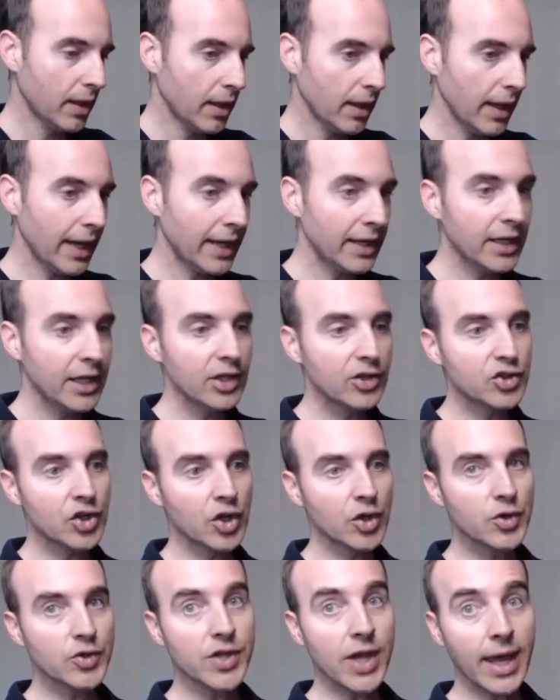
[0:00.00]
And he
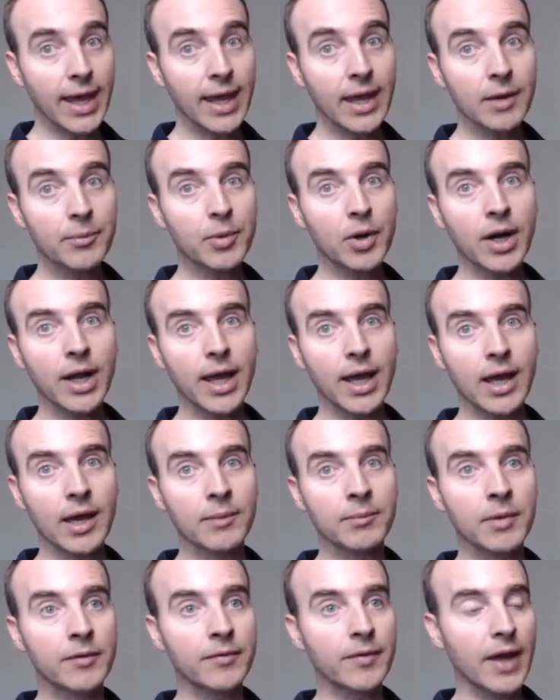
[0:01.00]
chose
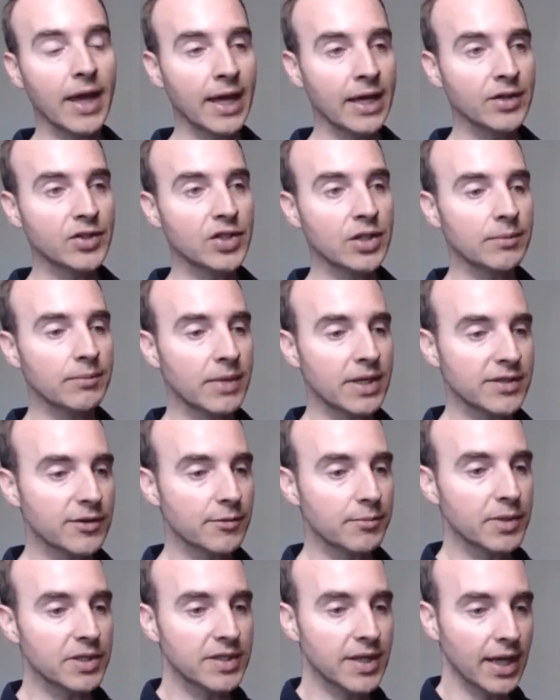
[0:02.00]
Abraham of ancient
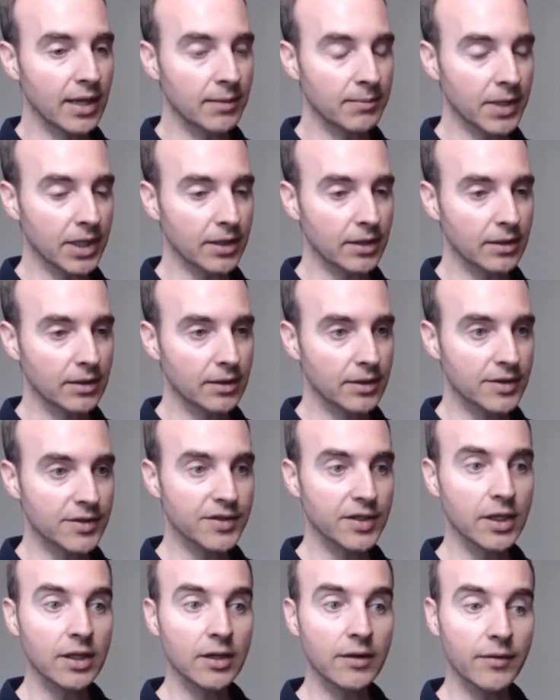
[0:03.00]
Mesopotamia, the
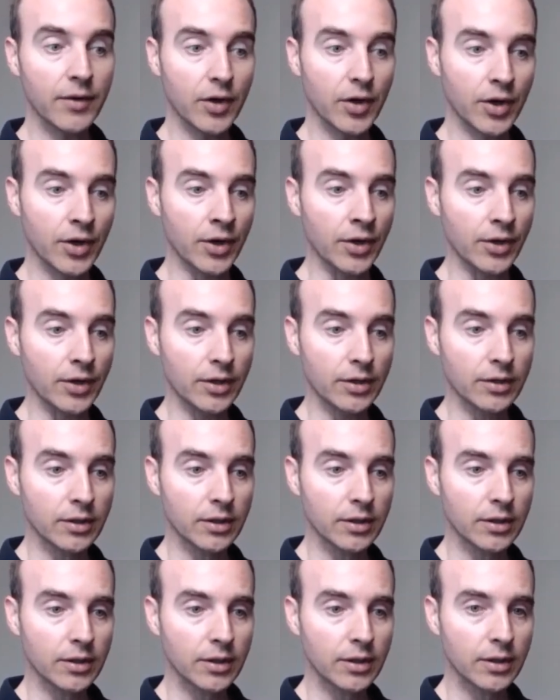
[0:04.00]
city of Ur,
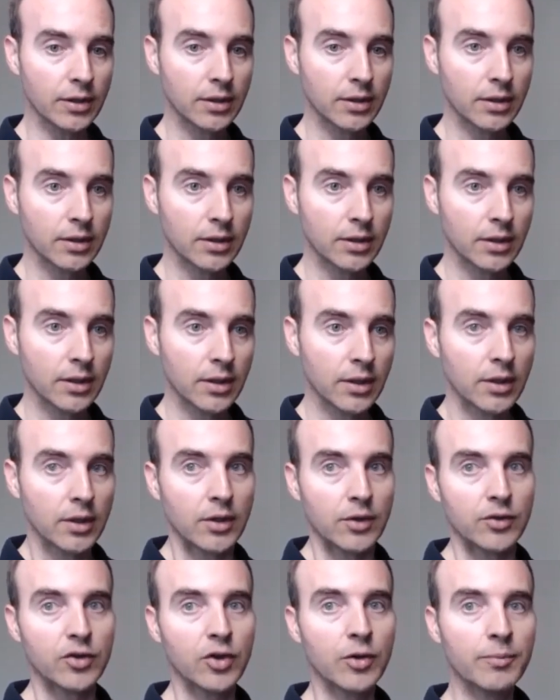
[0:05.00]

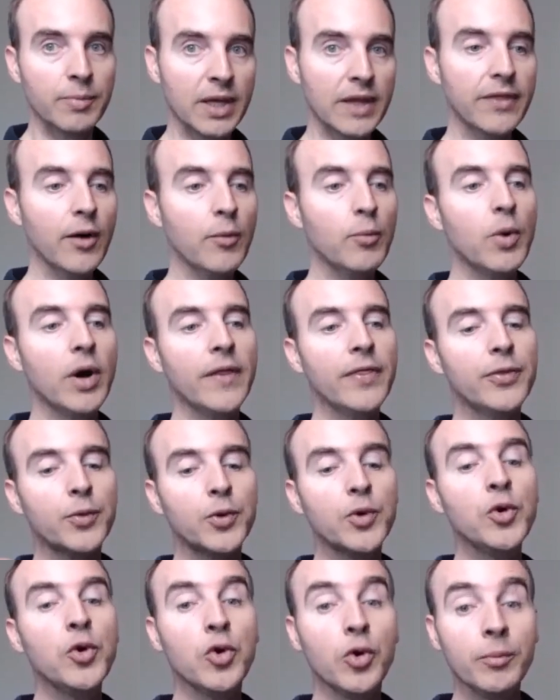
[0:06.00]
to be the one
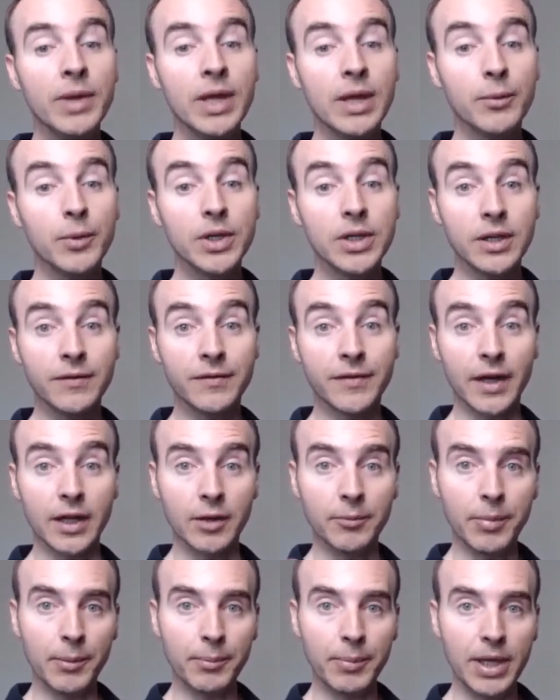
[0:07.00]
through whom he would
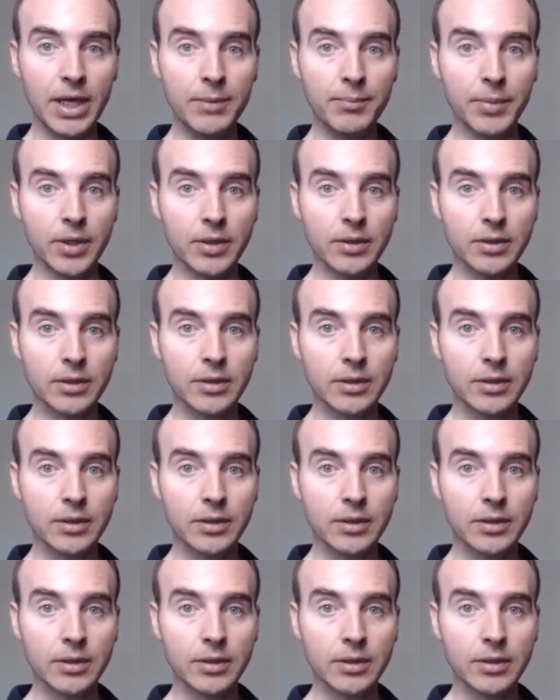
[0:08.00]
develop a people.